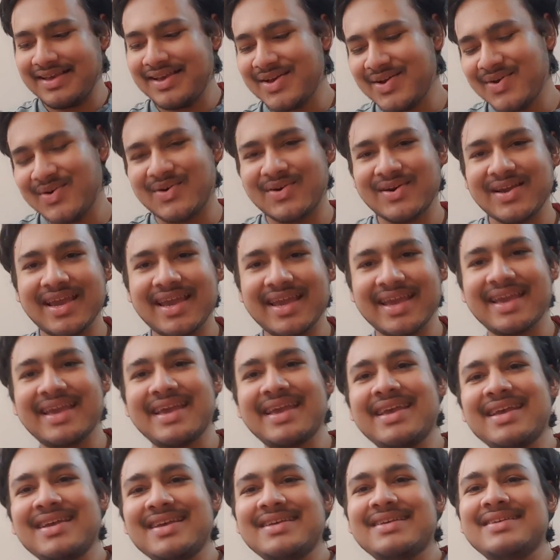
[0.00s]
Okay,
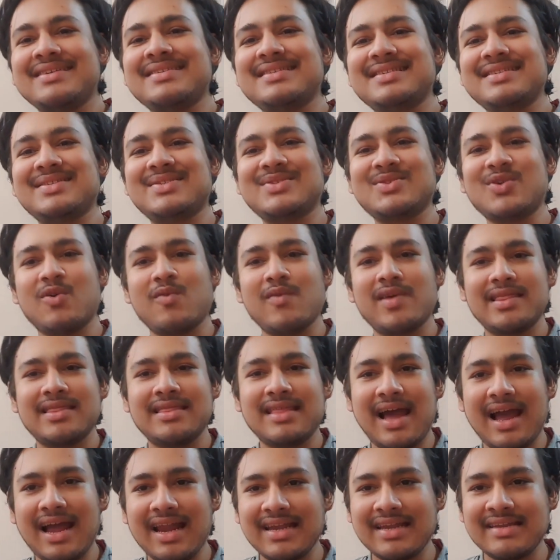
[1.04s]
so with
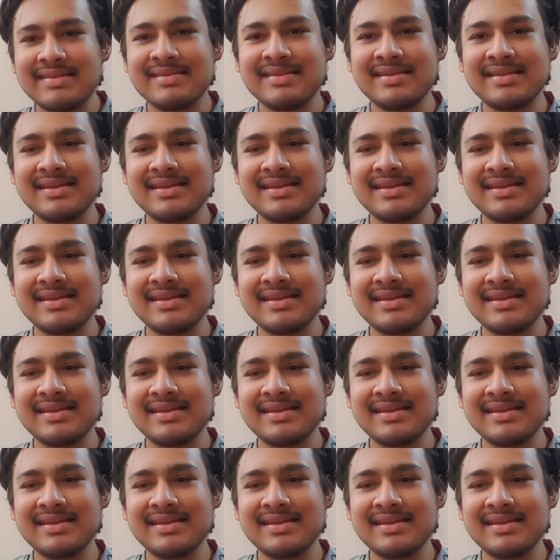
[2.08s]
that